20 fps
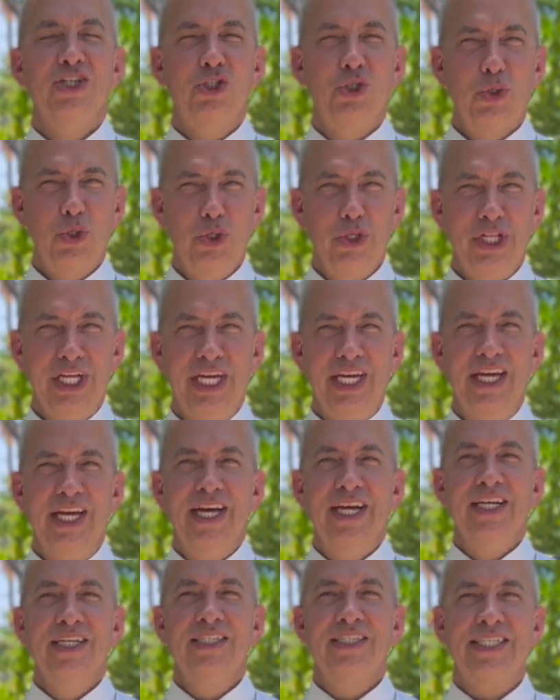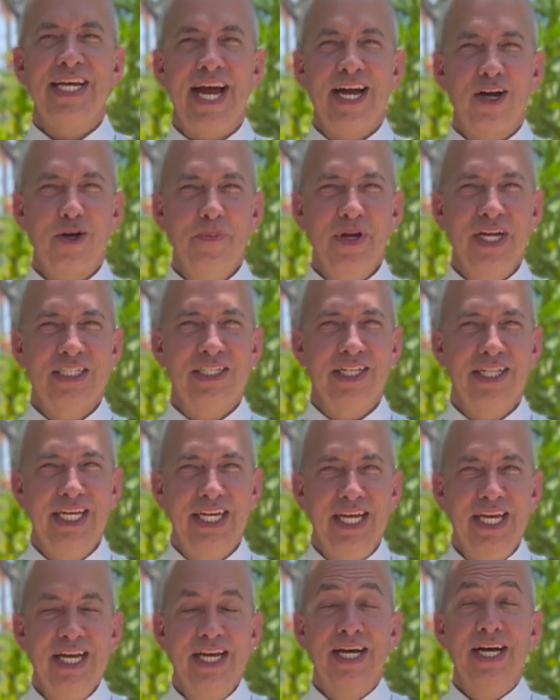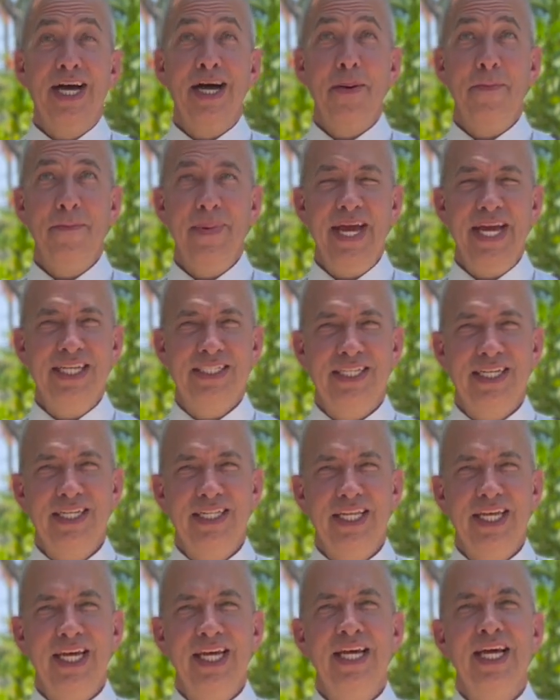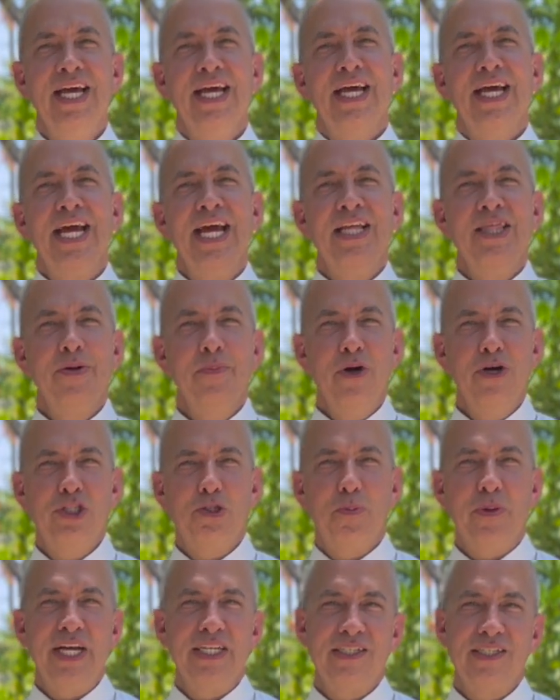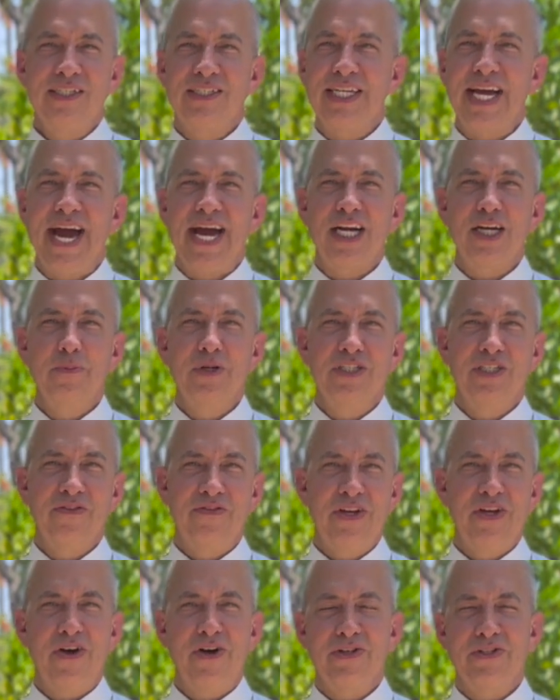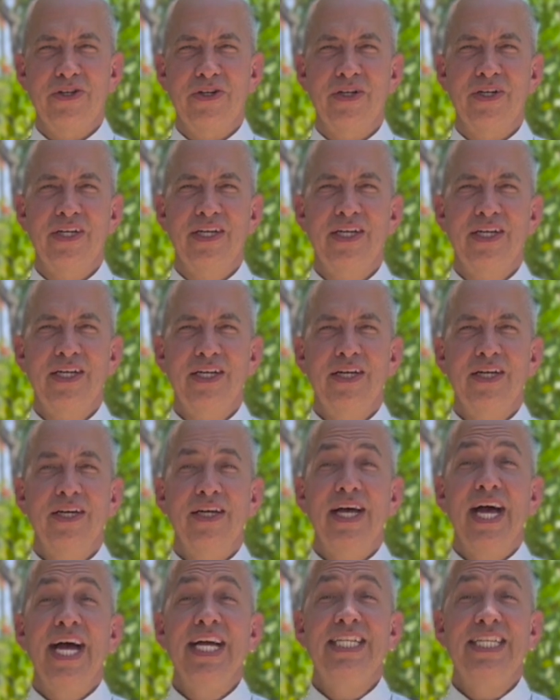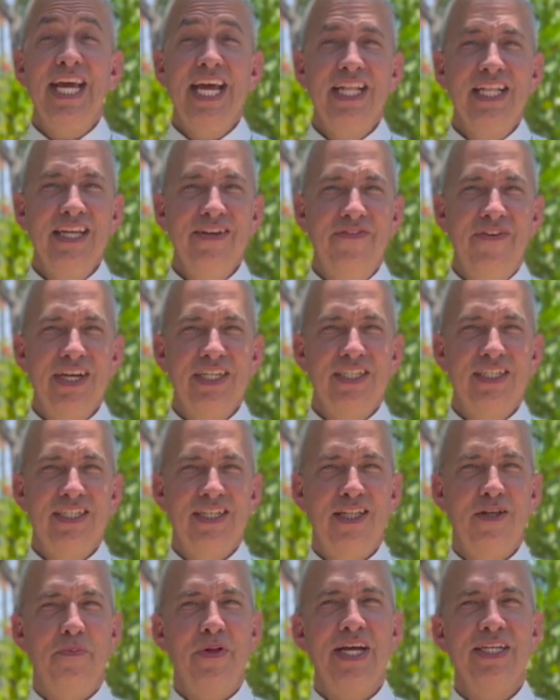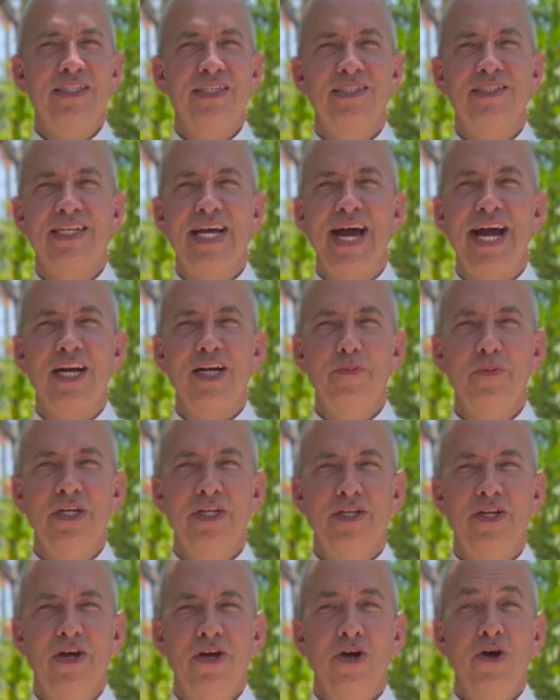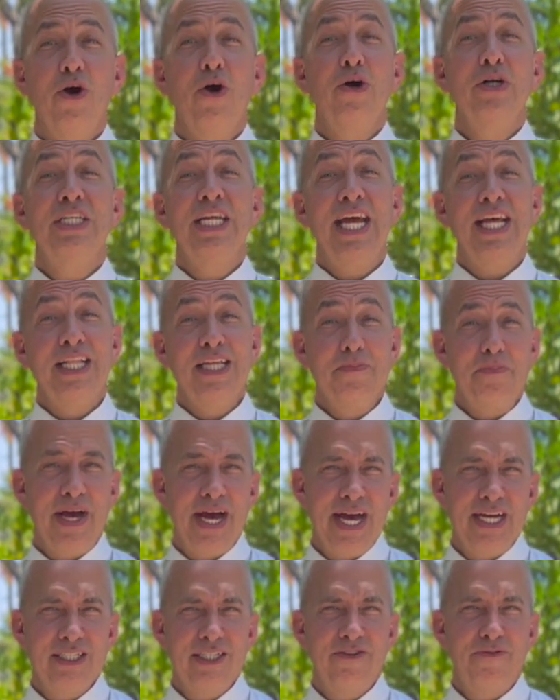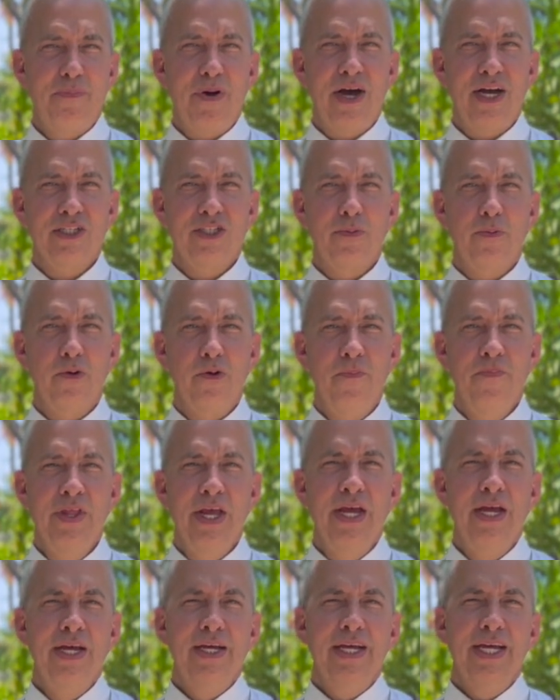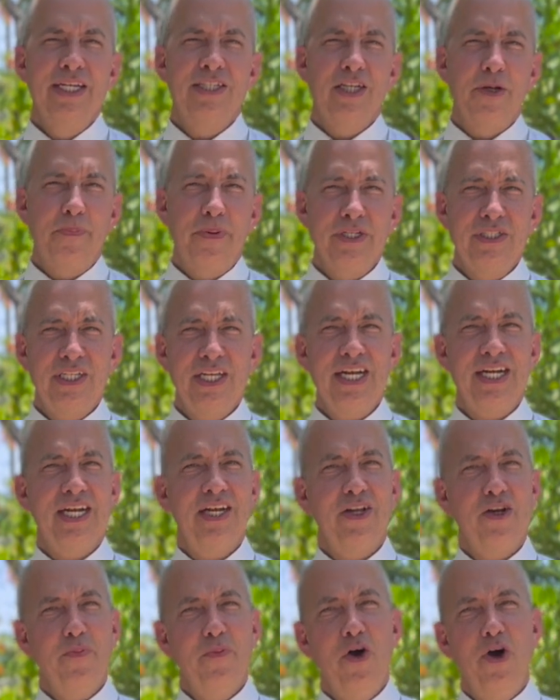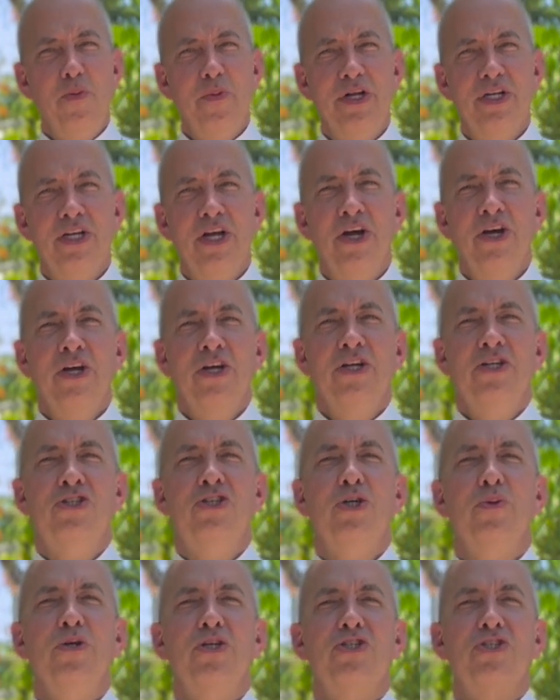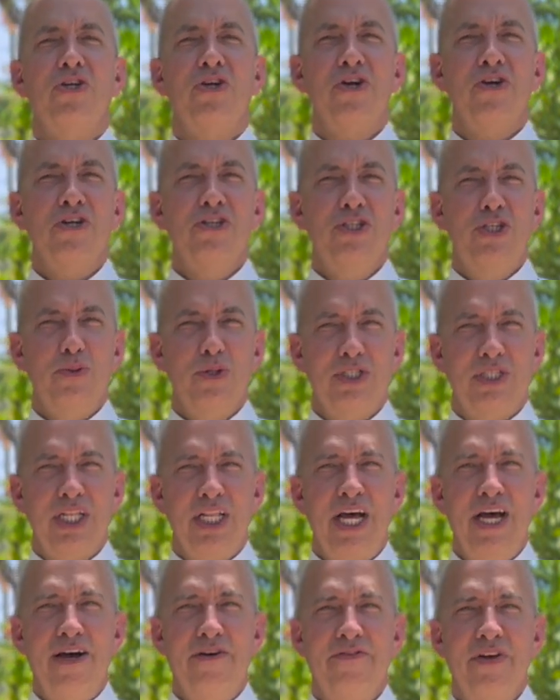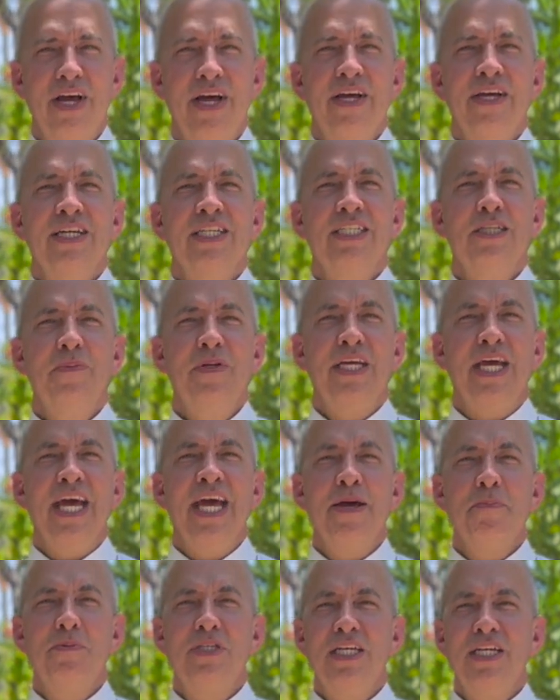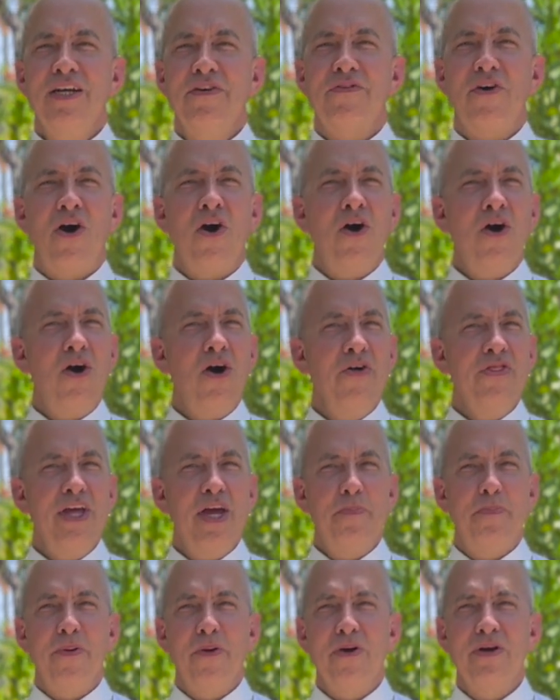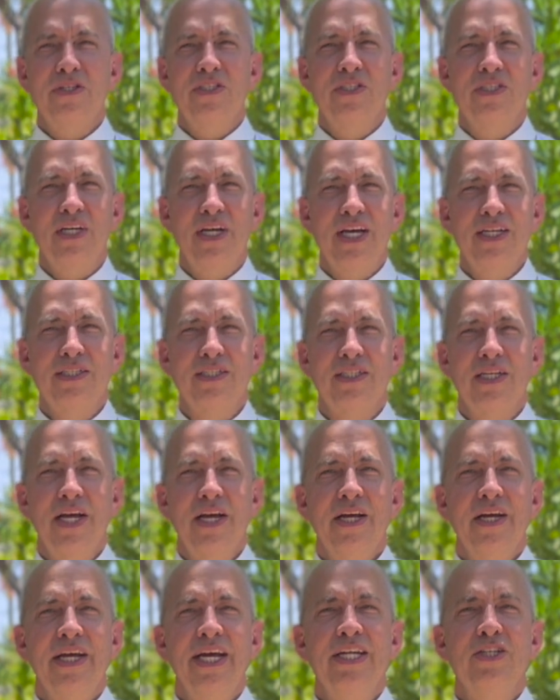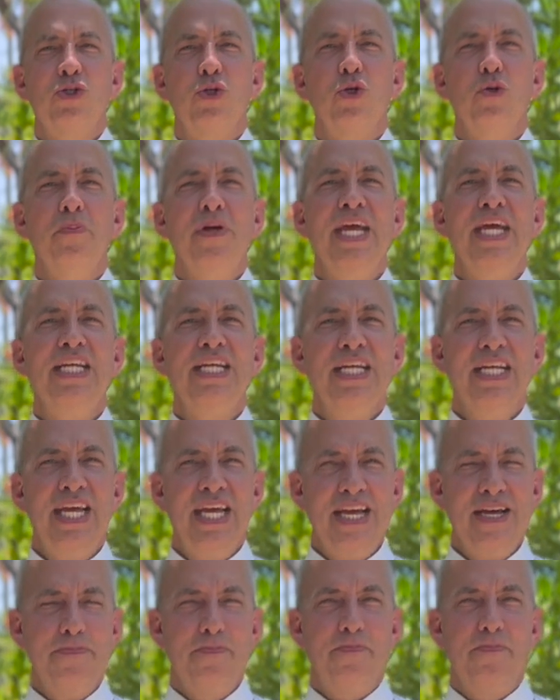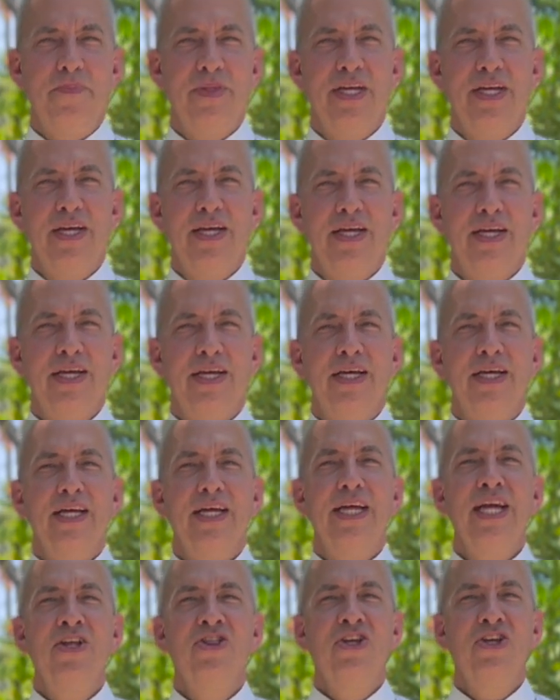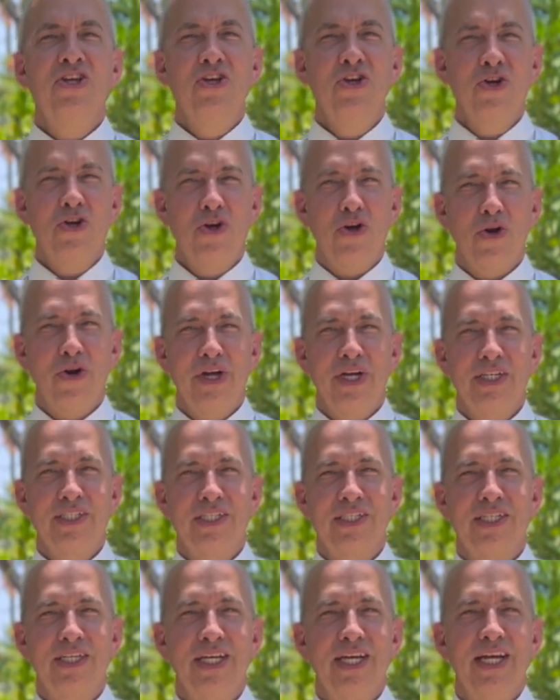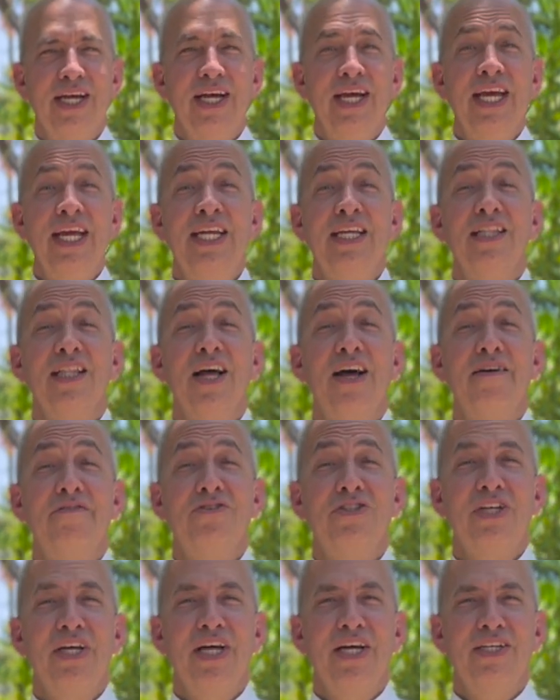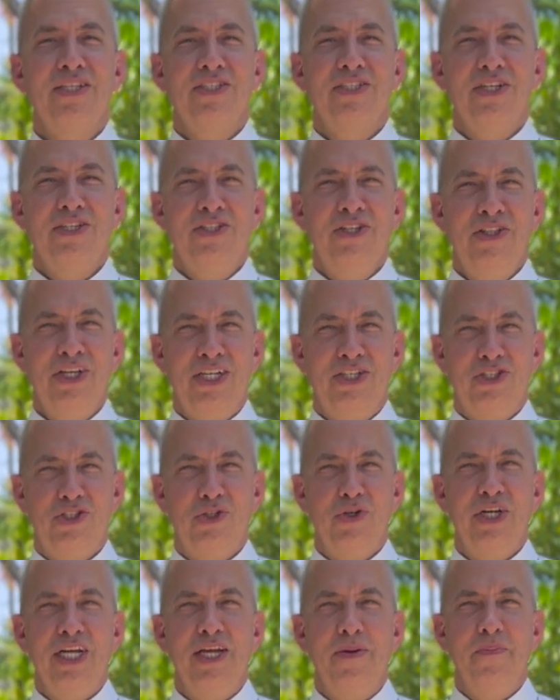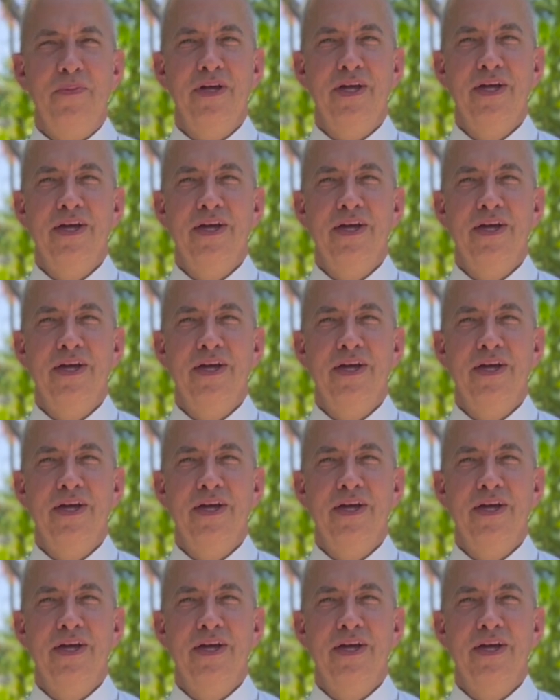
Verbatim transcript: truly, sacramentally, amazingly, in the most blessed sacrament of the altar. A daily visit to the Blessed Sacrament, or daily Mass if possible, is a particular moment to return to His love, to be emptied of all that burdens us, and to remain in Him. In the Eucharist, He loves us to the extreme,